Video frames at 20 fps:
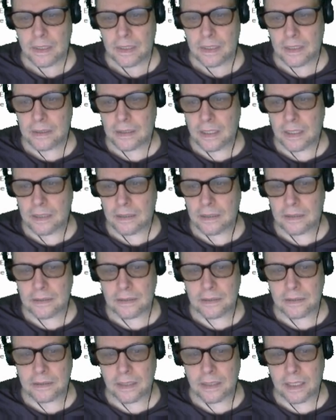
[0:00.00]
It says it's
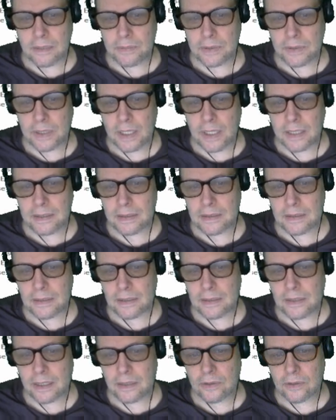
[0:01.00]
the same size as the
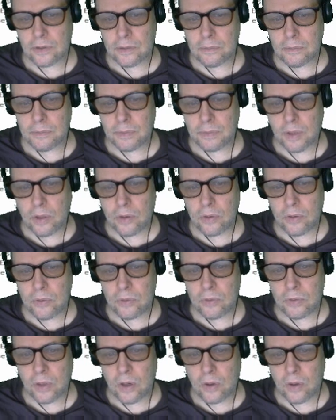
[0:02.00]
debt
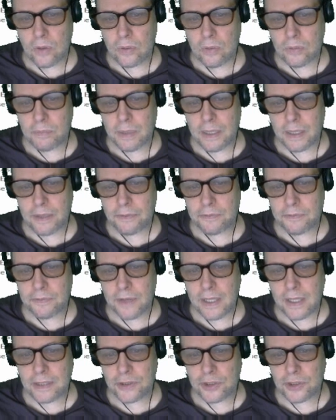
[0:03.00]
owed by the
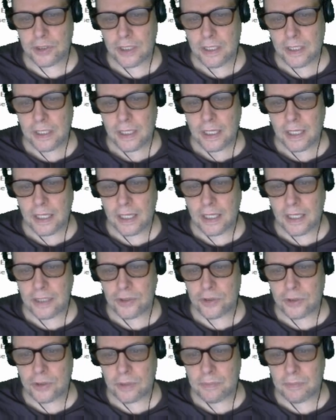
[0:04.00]
French and
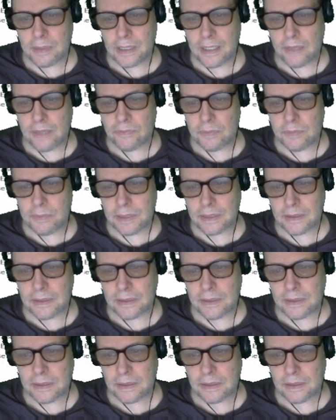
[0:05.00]
German governments.